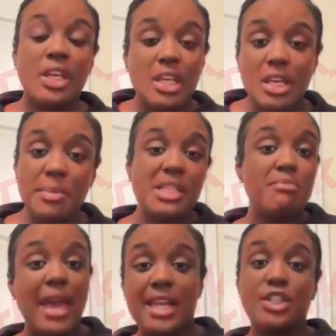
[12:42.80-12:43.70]
Him, his
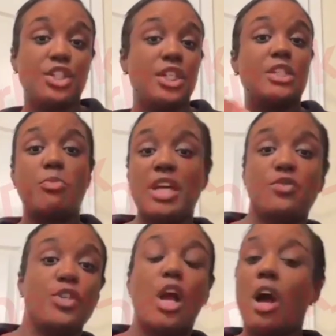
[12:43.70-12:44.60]
manager, his best
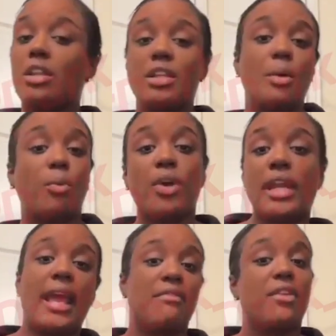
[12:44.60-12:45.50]
friend, all of them run
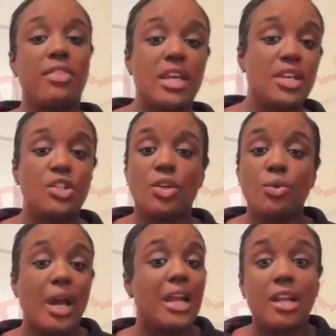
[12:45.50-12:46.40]
everything. So
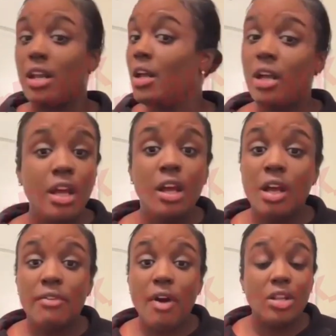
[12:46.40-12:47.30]
you gotta
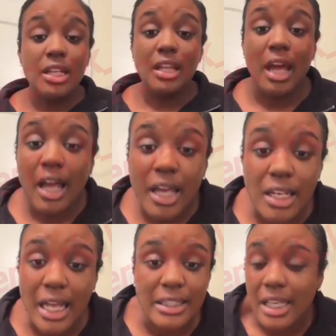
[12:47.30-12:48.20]
fall in
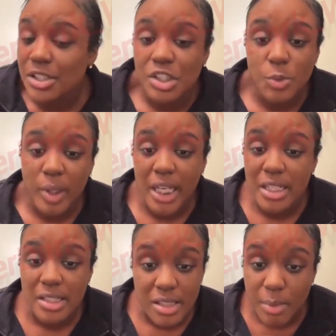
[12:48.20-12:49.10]
line. Like, that's just plain
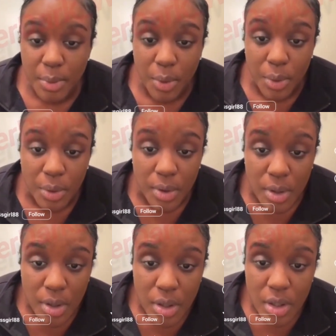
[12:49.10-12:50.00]
and simple.
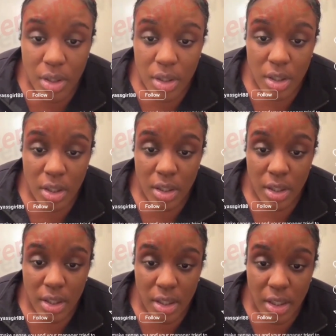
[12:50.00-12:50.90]

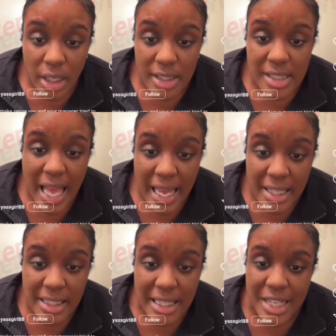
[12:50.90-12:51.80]

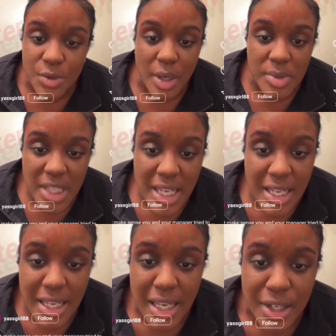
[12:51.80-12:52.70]
Exactly. That's what I'm
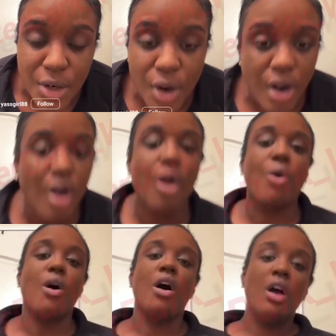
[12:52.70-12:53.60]
saying,
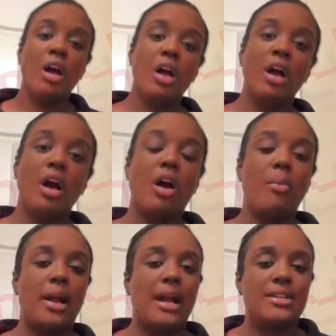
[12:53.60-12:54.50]
girl. Oh
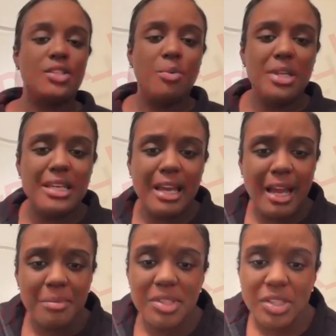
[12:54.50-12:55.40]
my God, there's so many
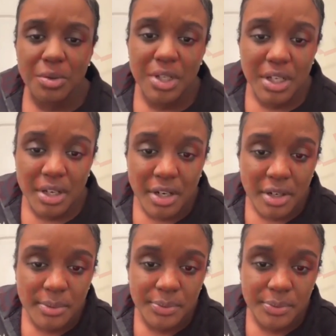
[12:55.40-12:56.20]
comments on here.